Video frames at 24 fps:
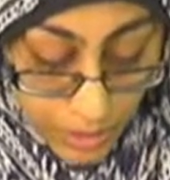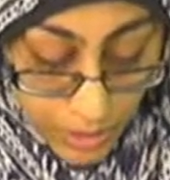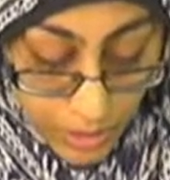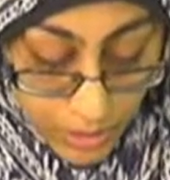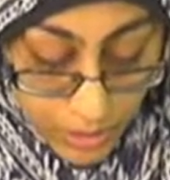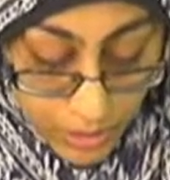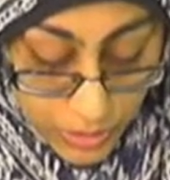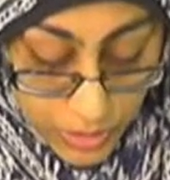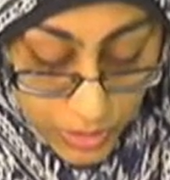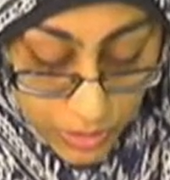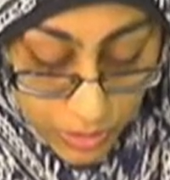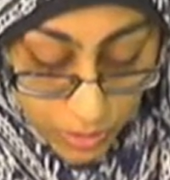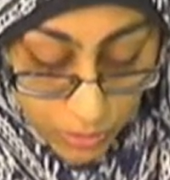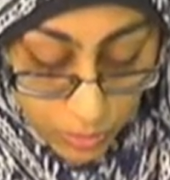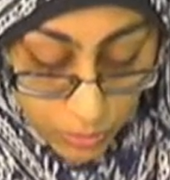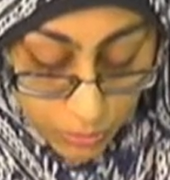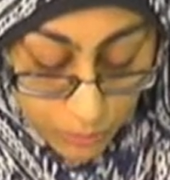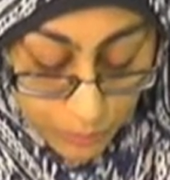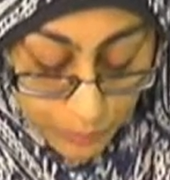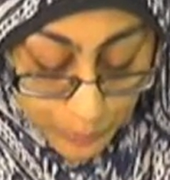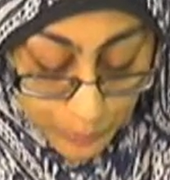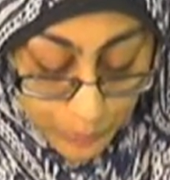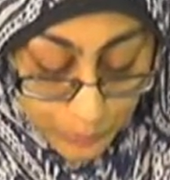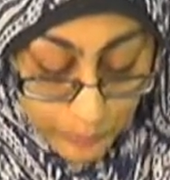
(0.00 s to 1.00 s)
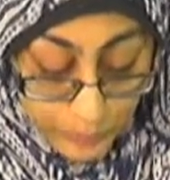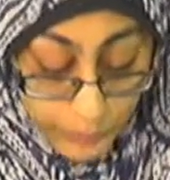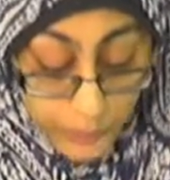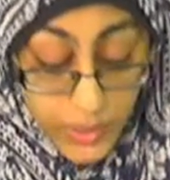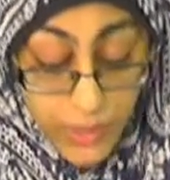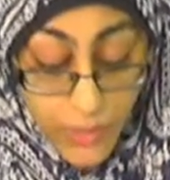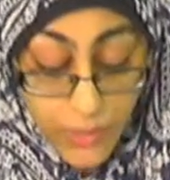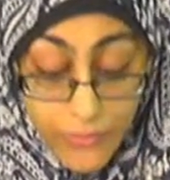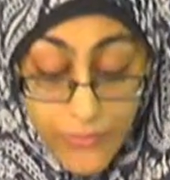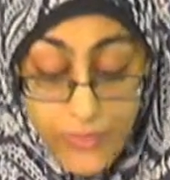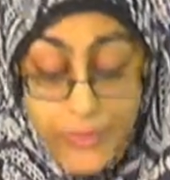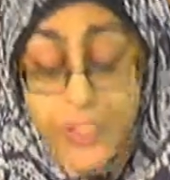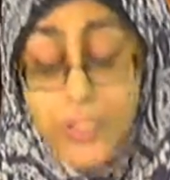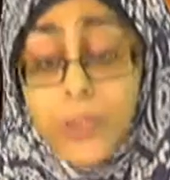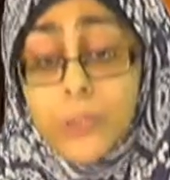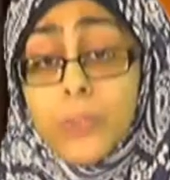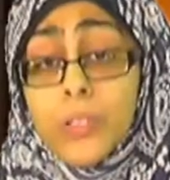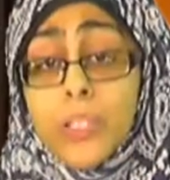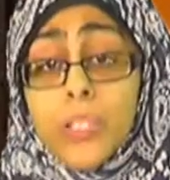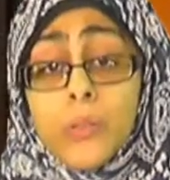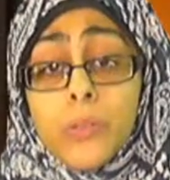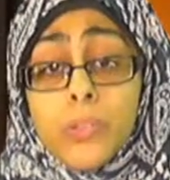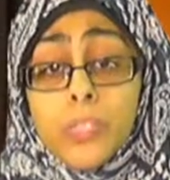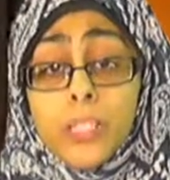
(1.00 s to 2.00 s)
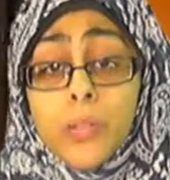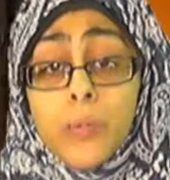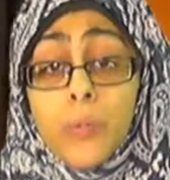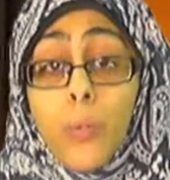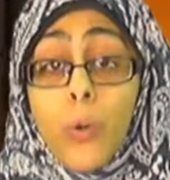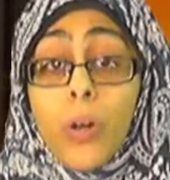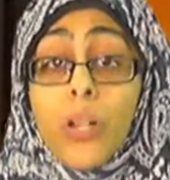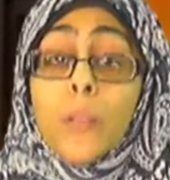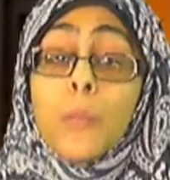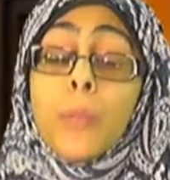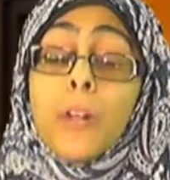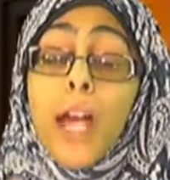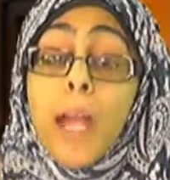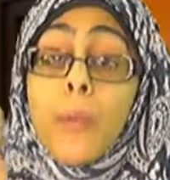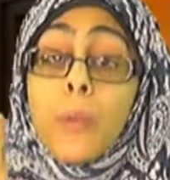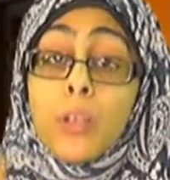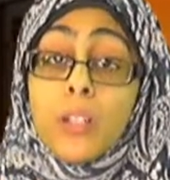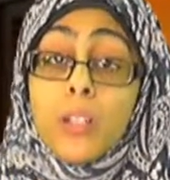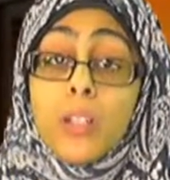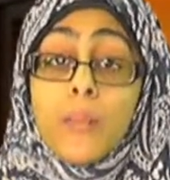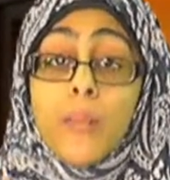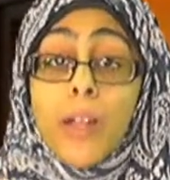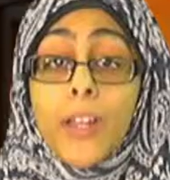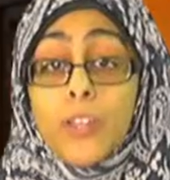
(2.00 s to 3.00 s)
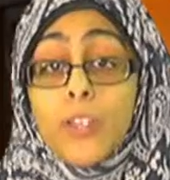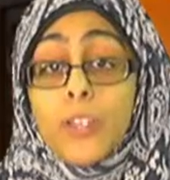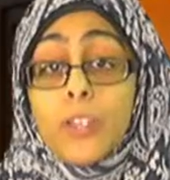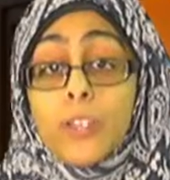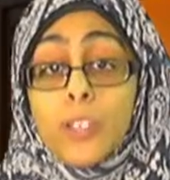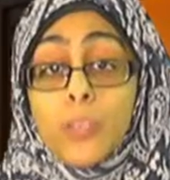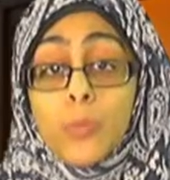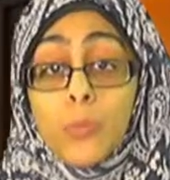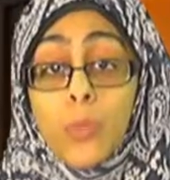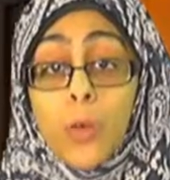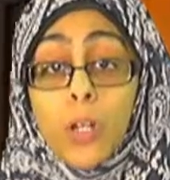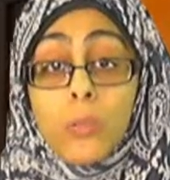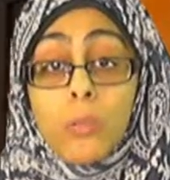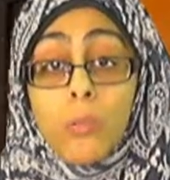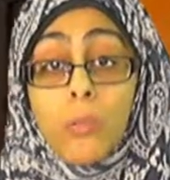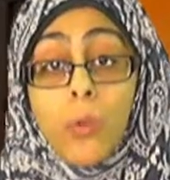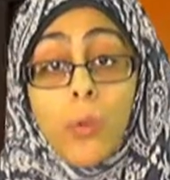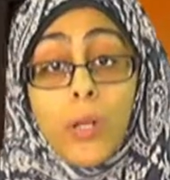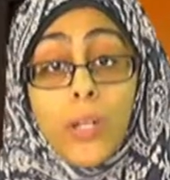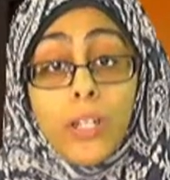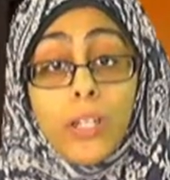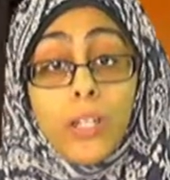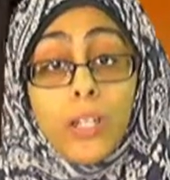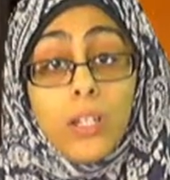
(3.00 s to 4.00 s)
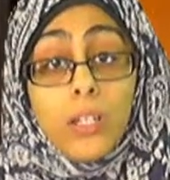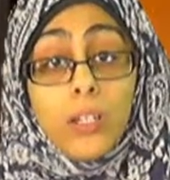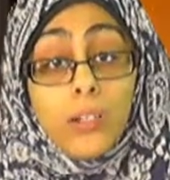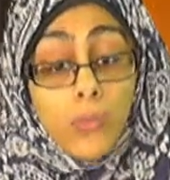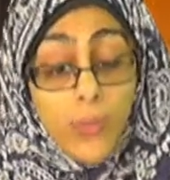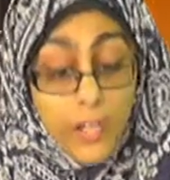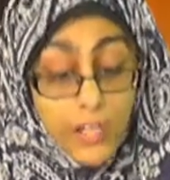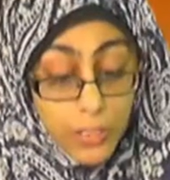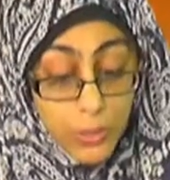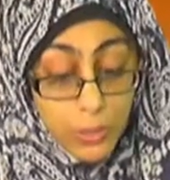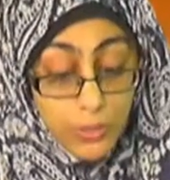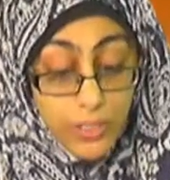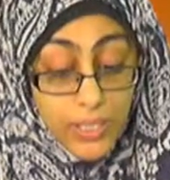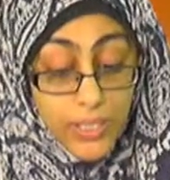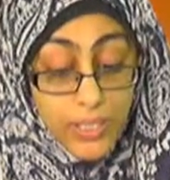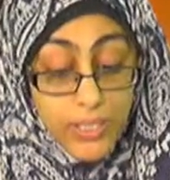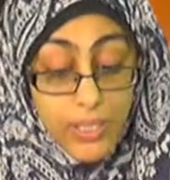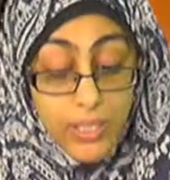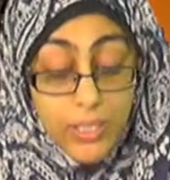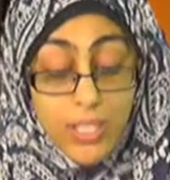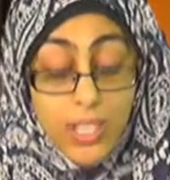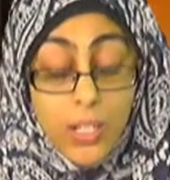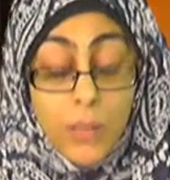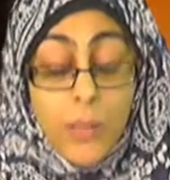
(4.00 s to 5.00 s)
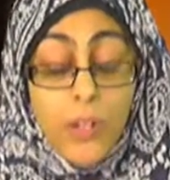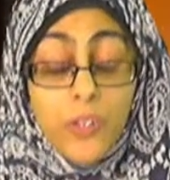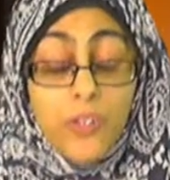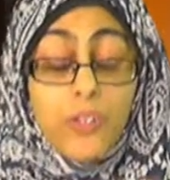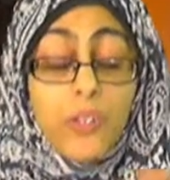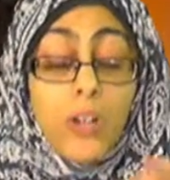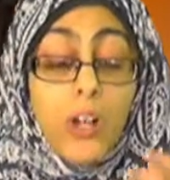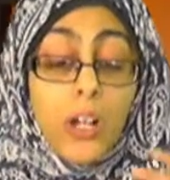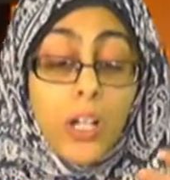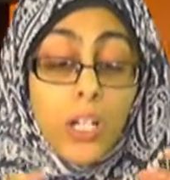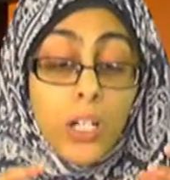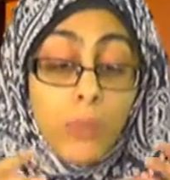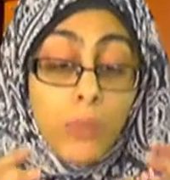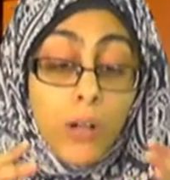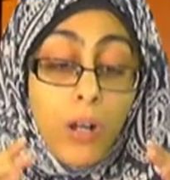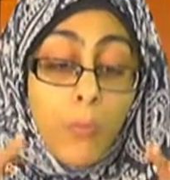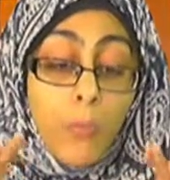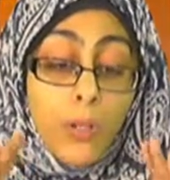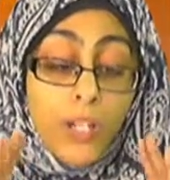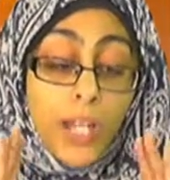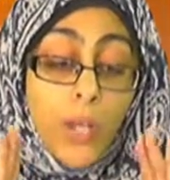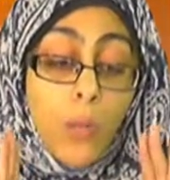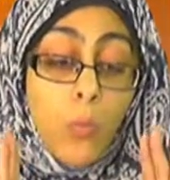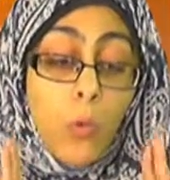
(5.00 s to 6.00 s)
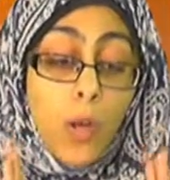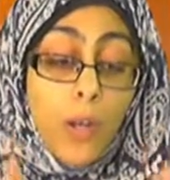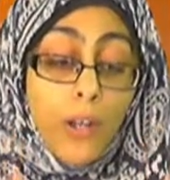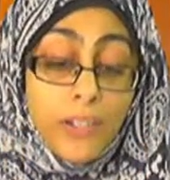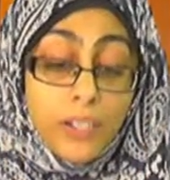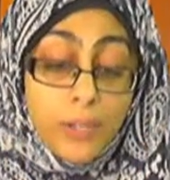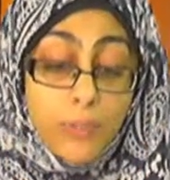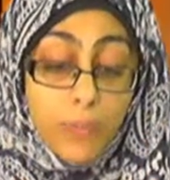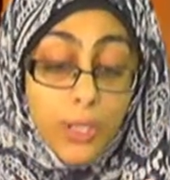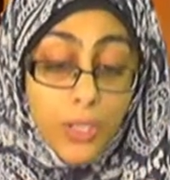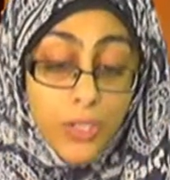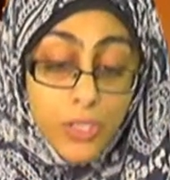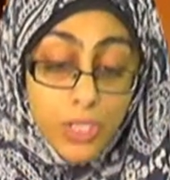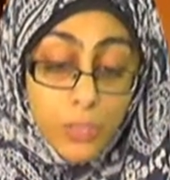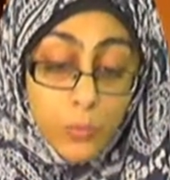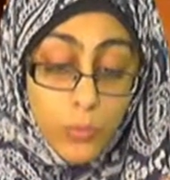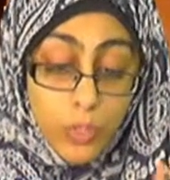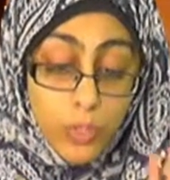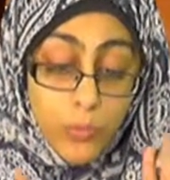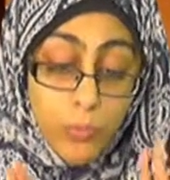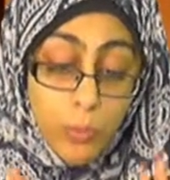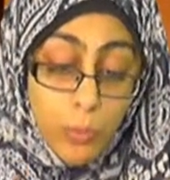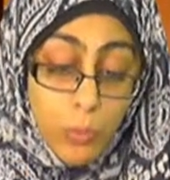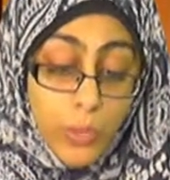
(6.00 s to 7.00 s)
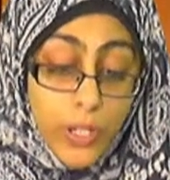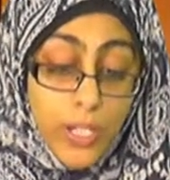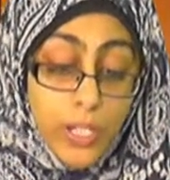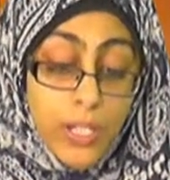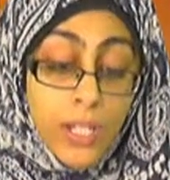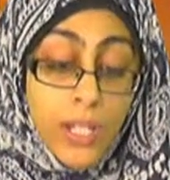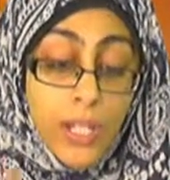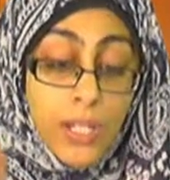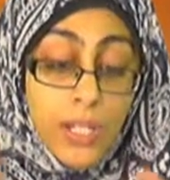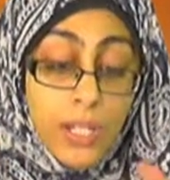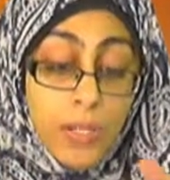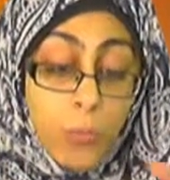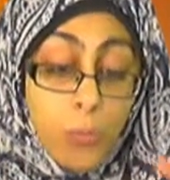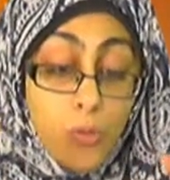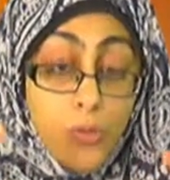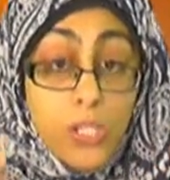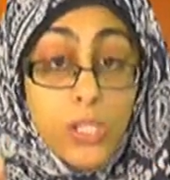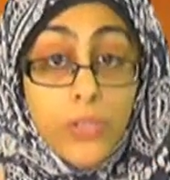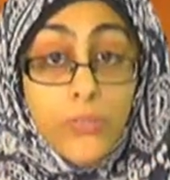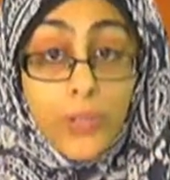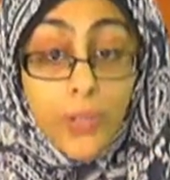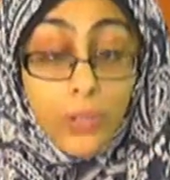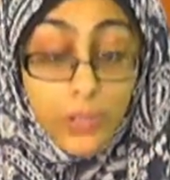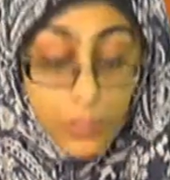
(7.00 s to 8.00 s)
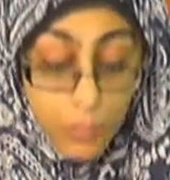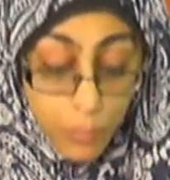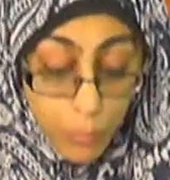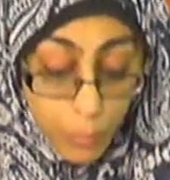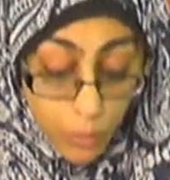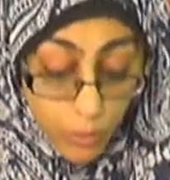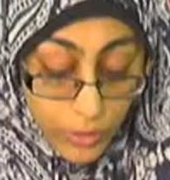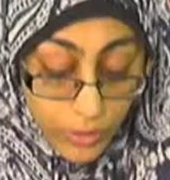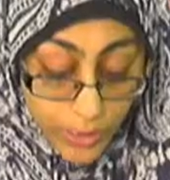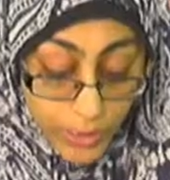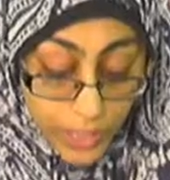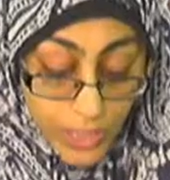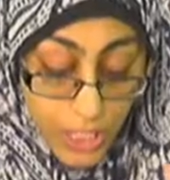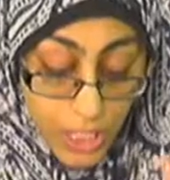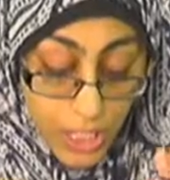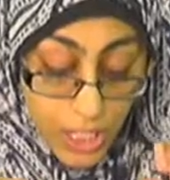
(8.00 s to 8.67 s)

So this is really, really important. But I'm going to mention this one point, right? So these things that I mentioned are haram, but I want to mention one point, which is very important.